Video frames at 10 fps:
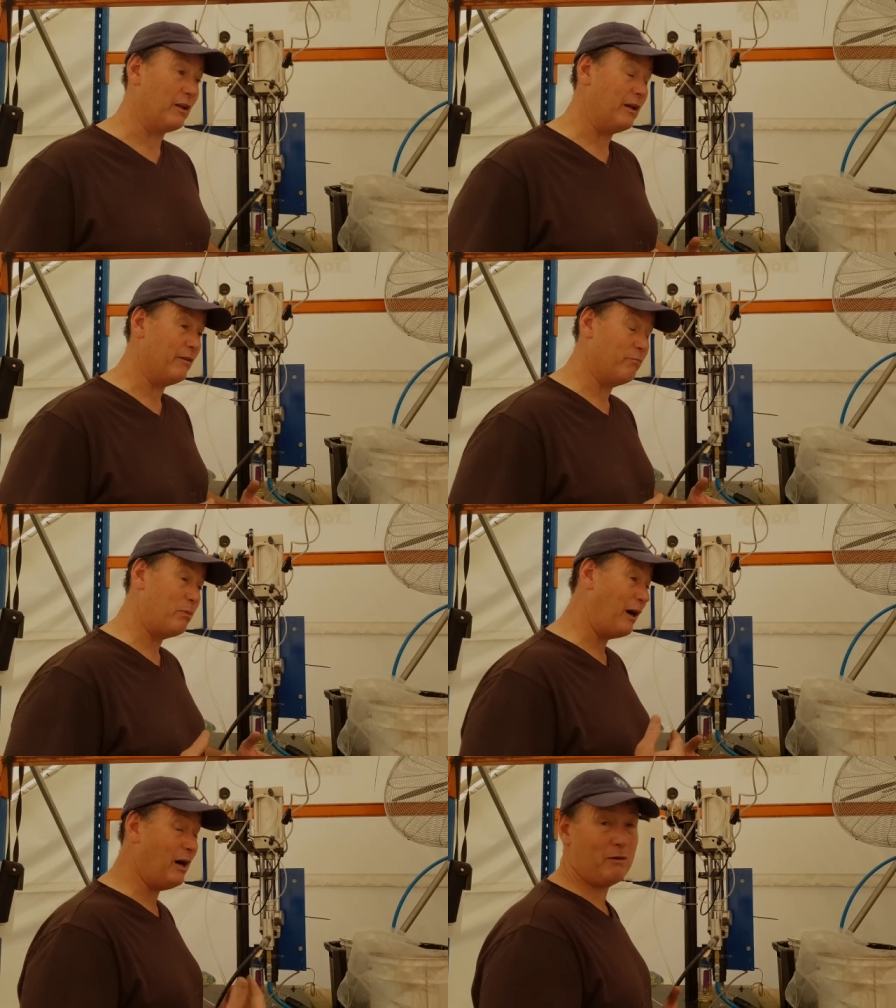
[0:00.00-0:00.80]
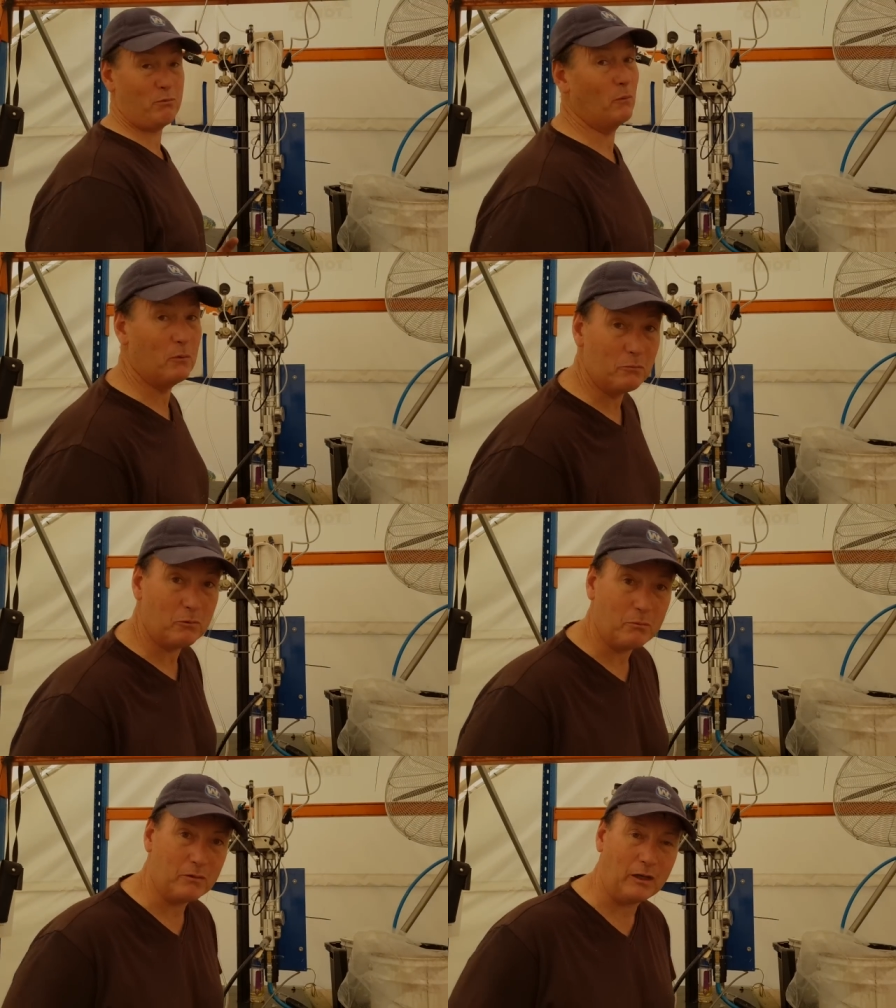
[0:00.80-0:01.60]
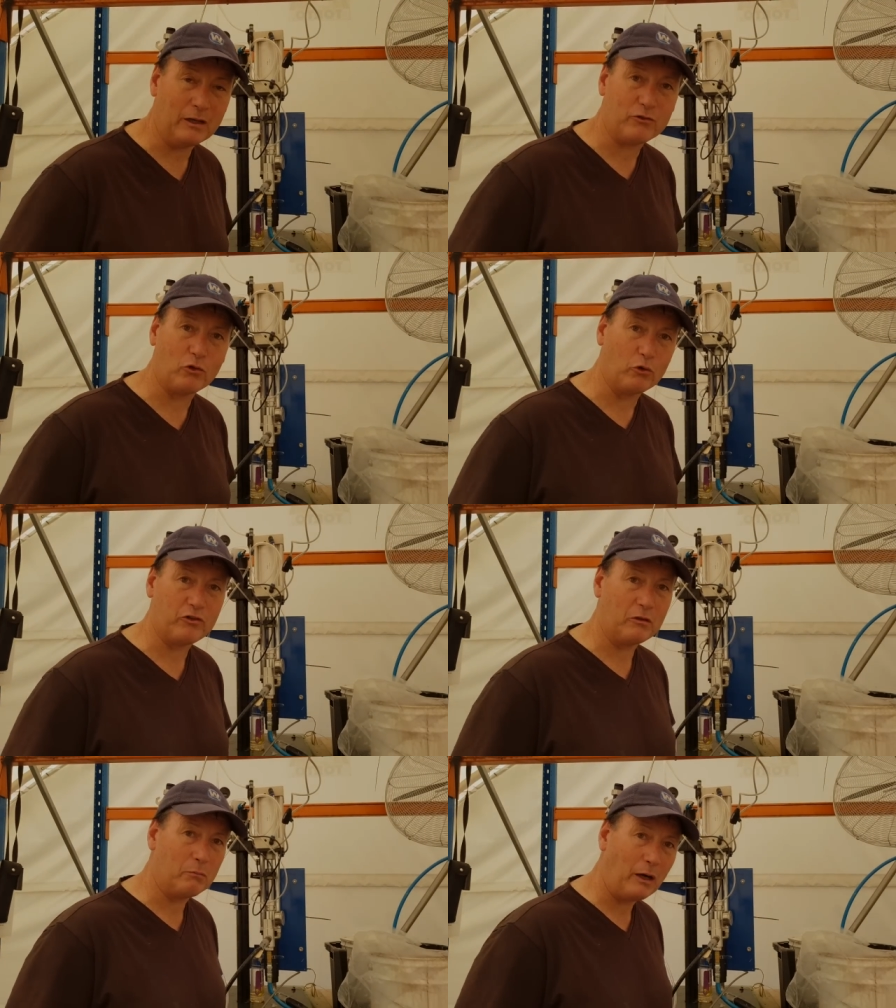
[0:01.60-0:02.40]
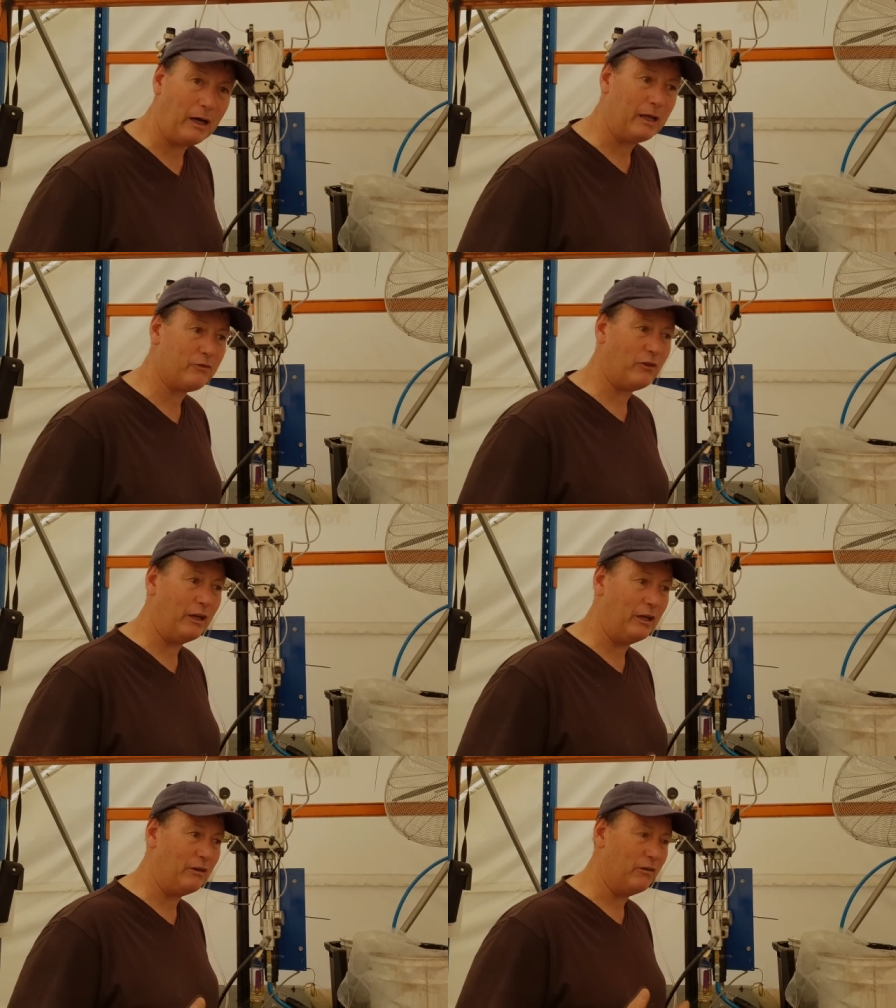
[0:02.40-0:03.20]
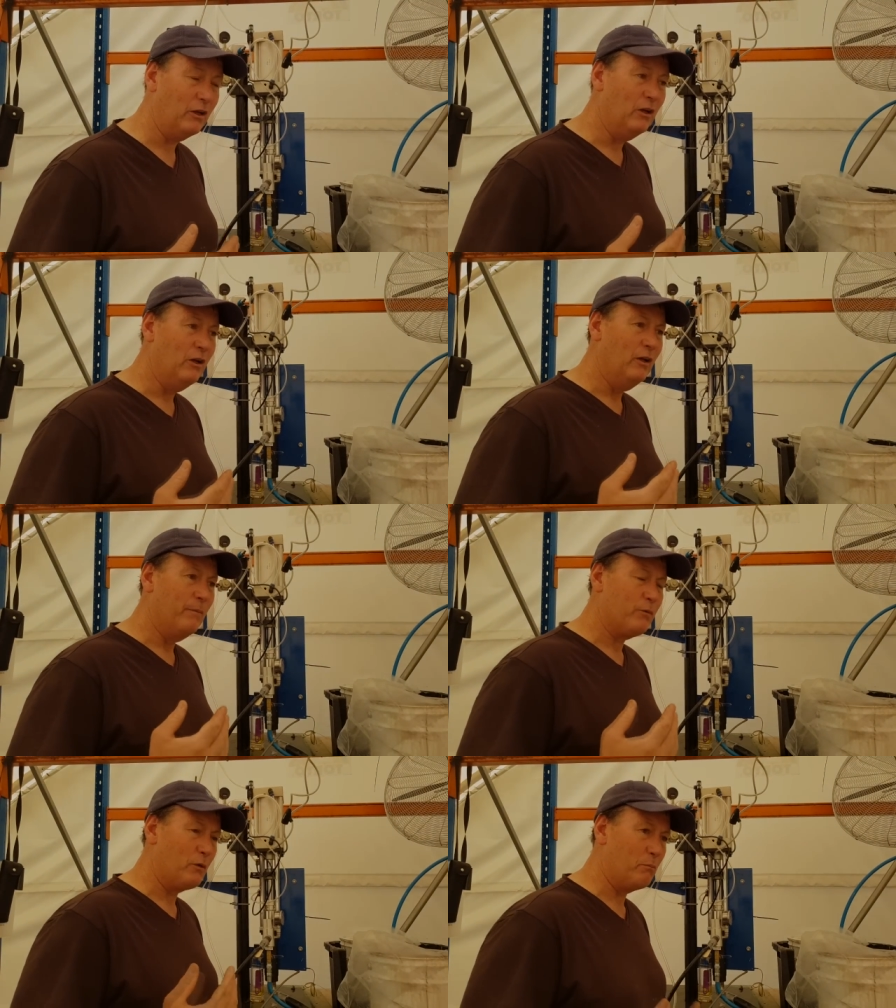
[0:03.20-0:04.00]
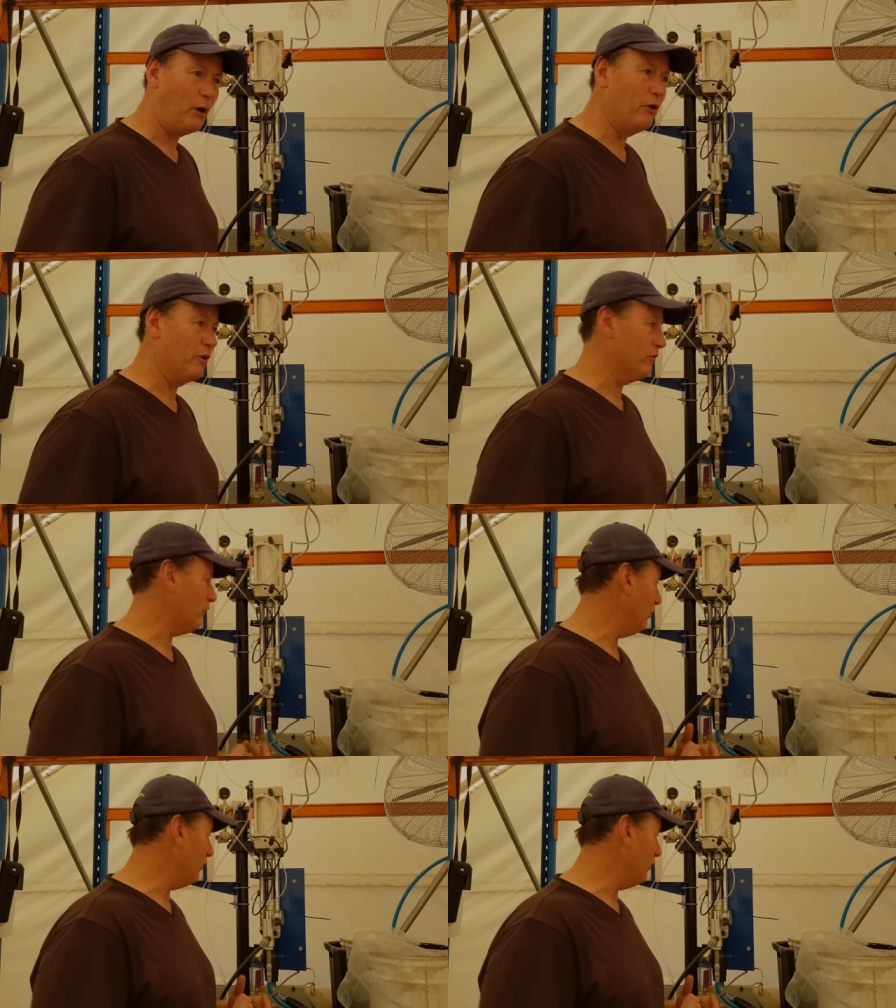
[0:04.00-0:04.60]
going to have part problems, sourcing parts and components